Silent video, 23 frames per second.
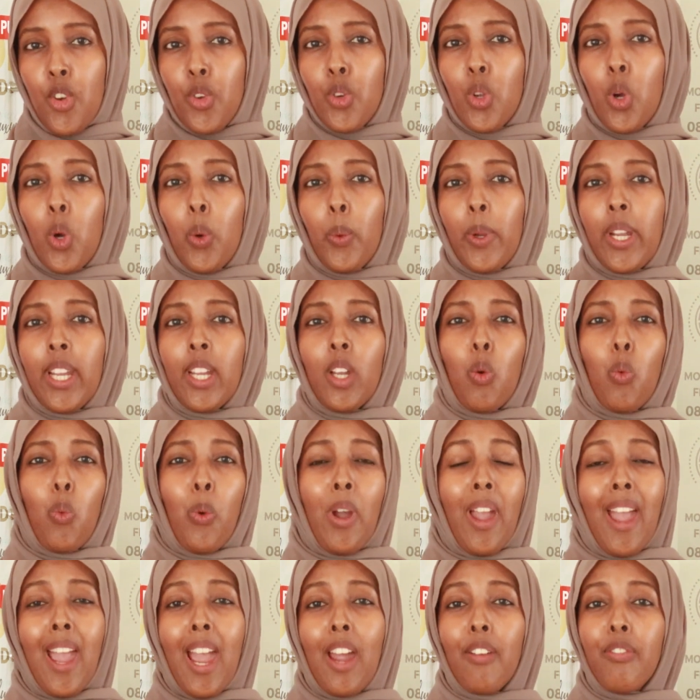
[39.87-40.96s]
Knowing
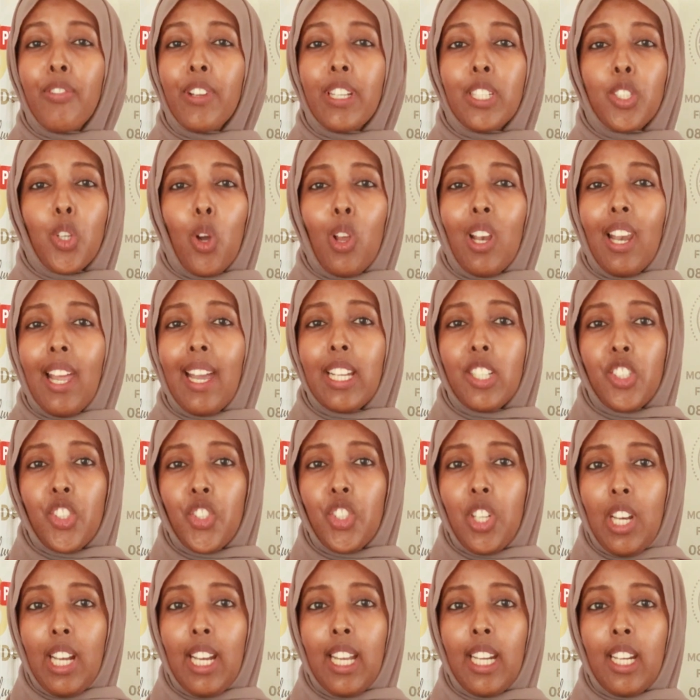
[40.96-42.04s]
where every dollar and
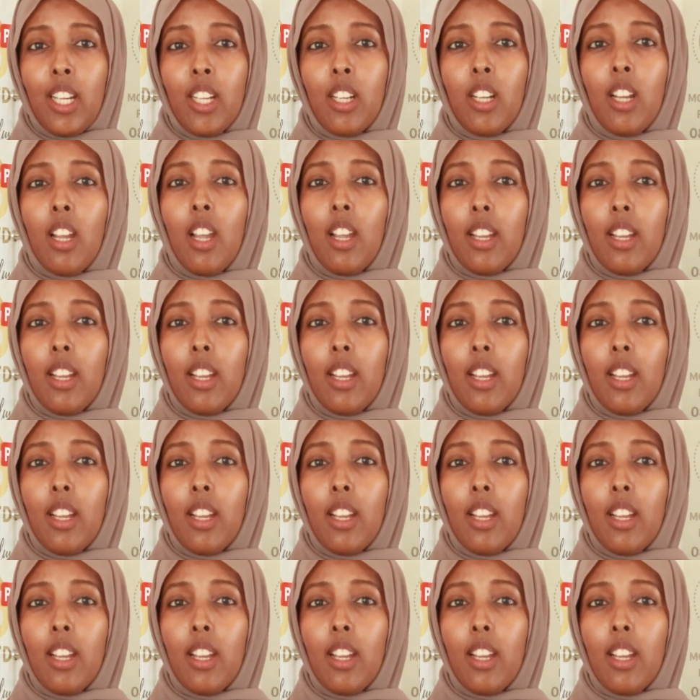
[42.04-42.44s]
shilling